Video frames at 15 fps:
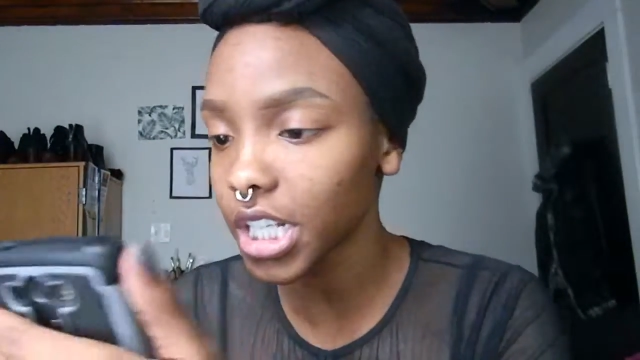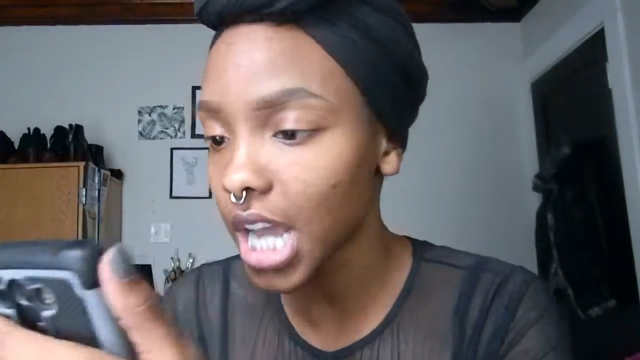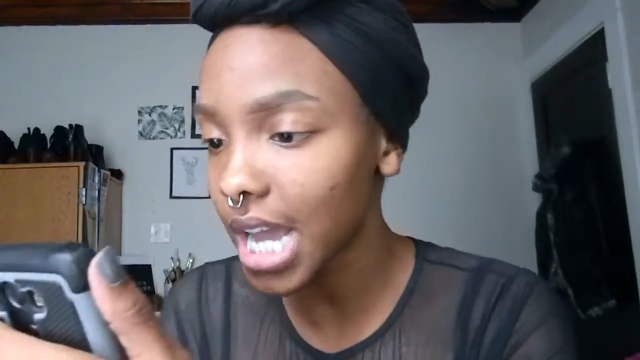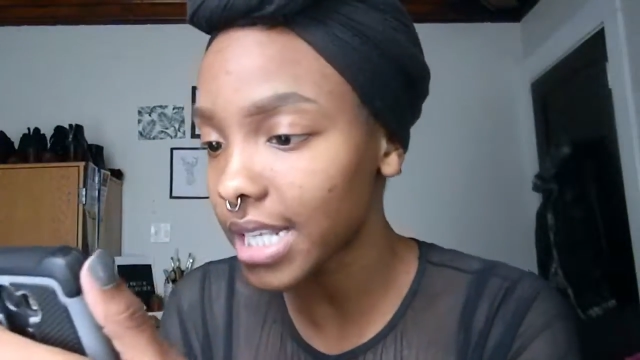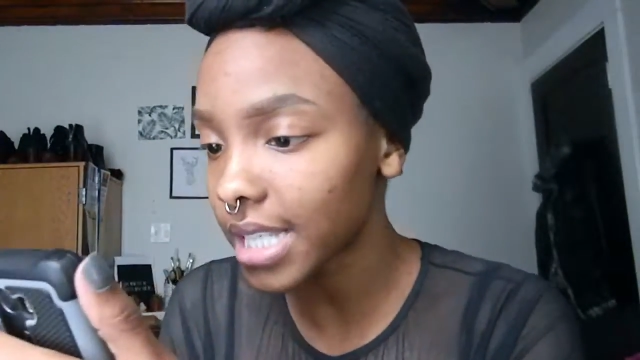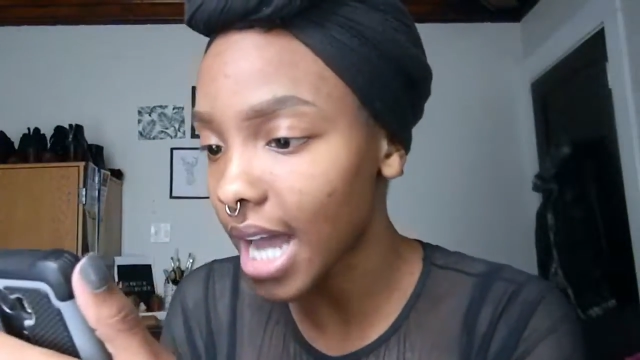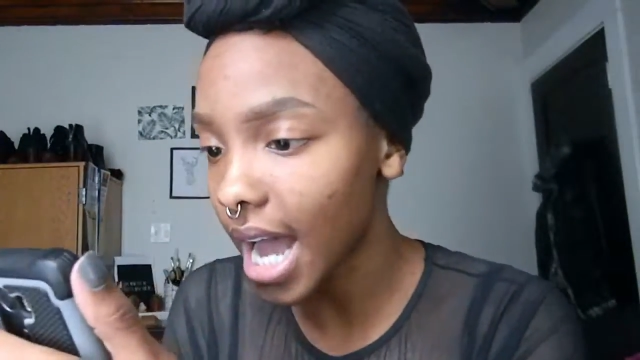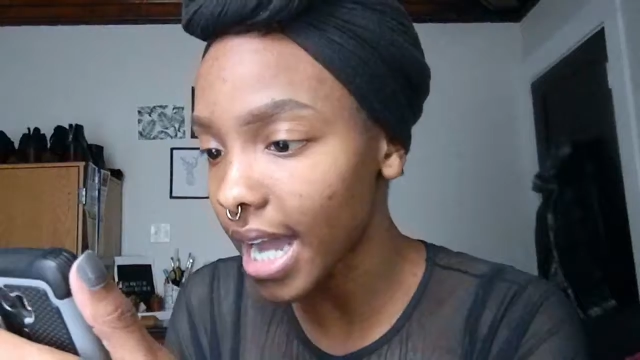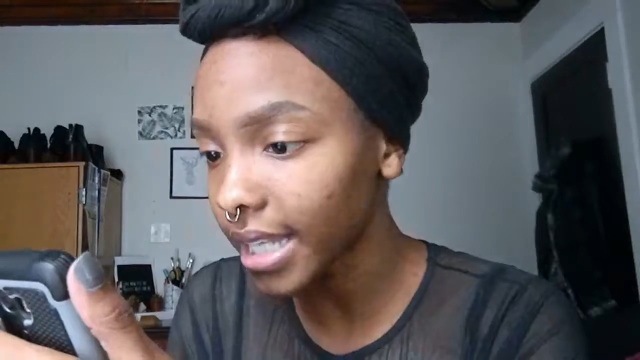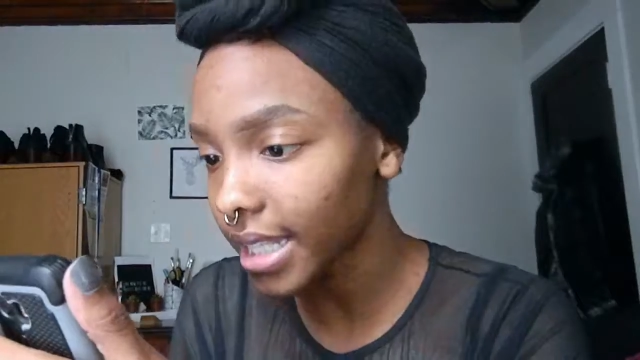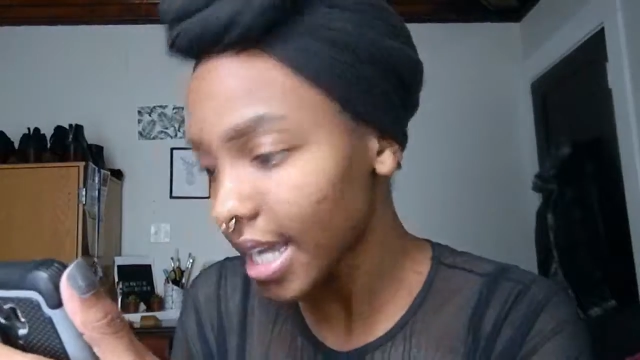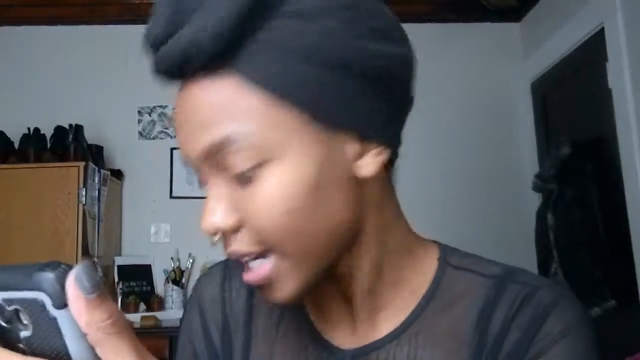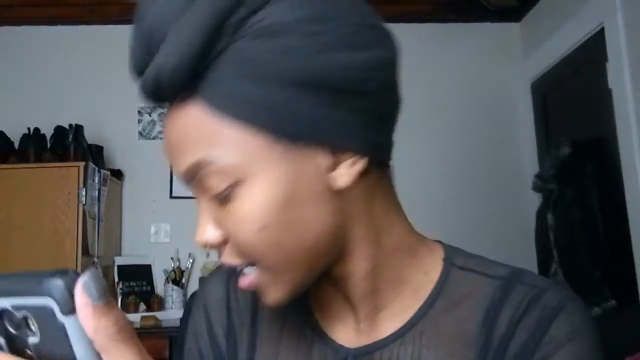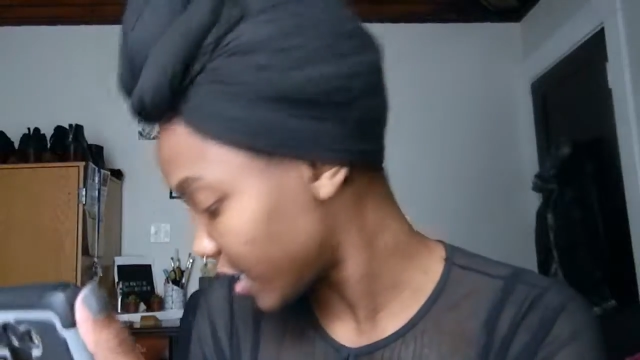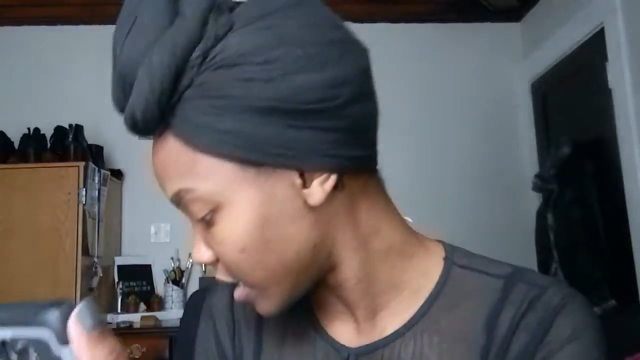has
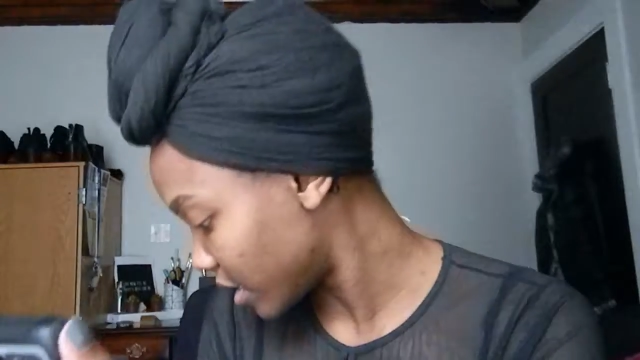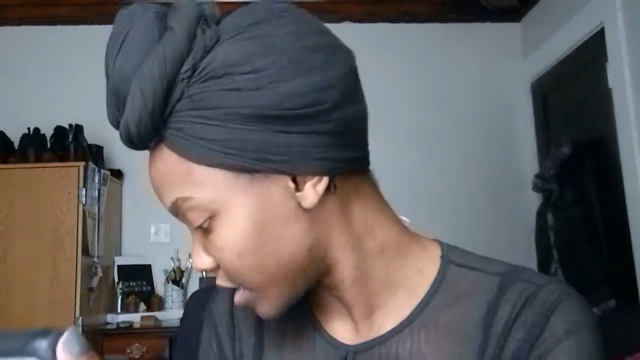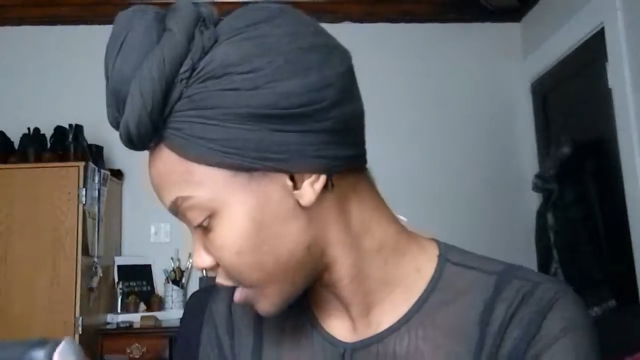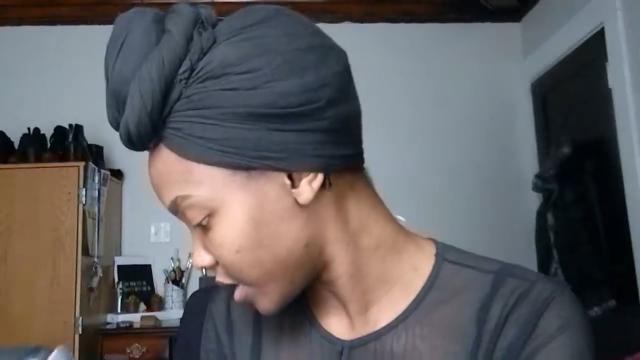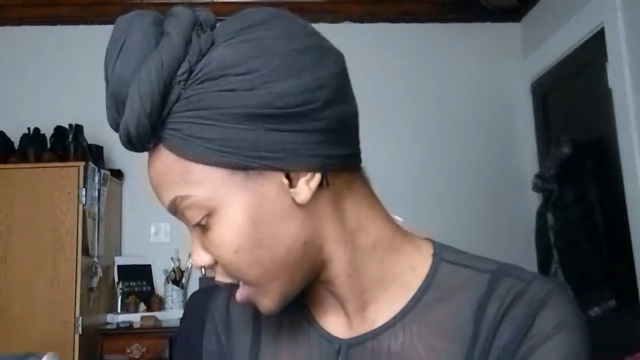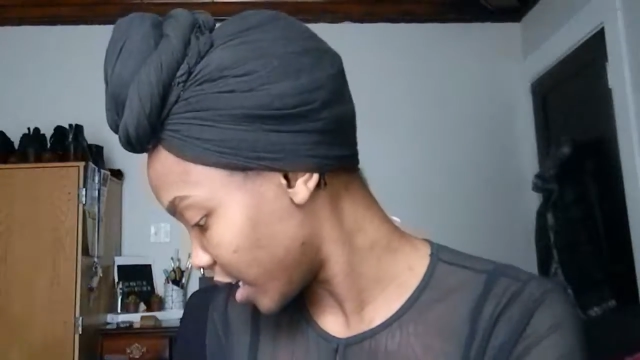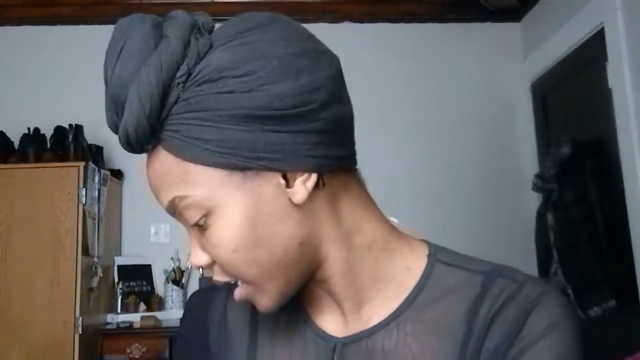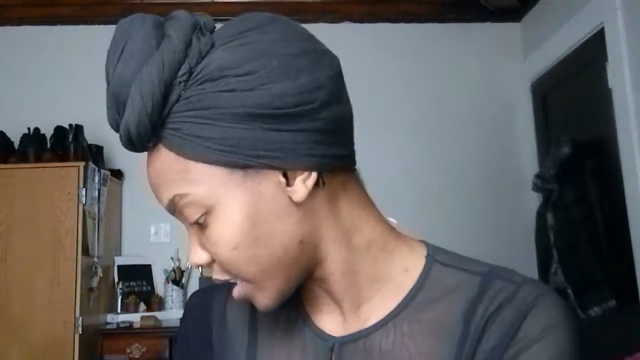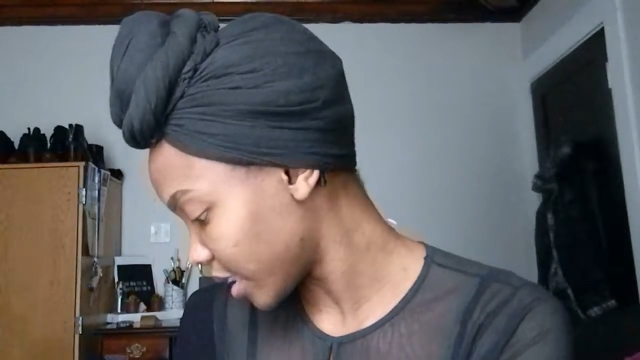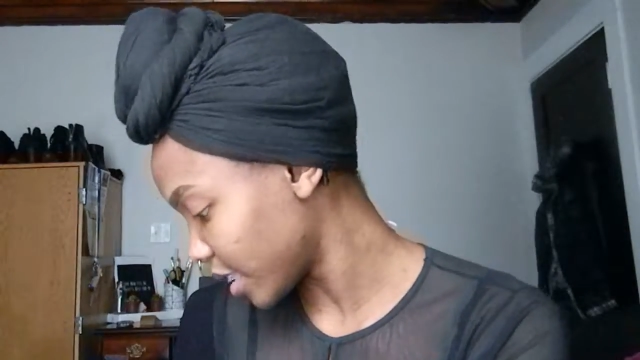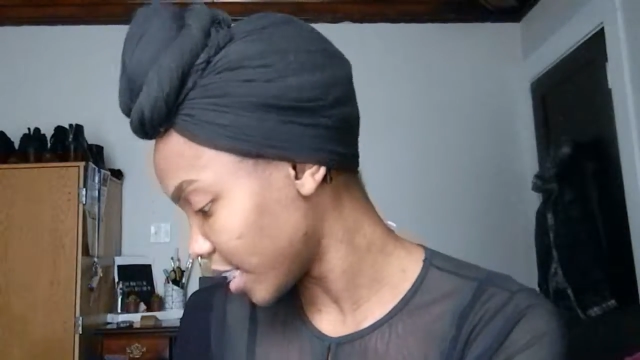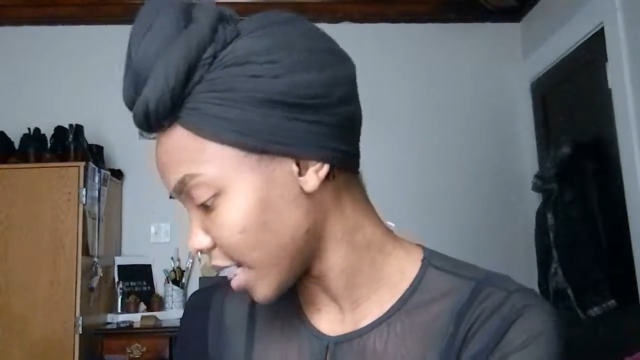highlighted underneath.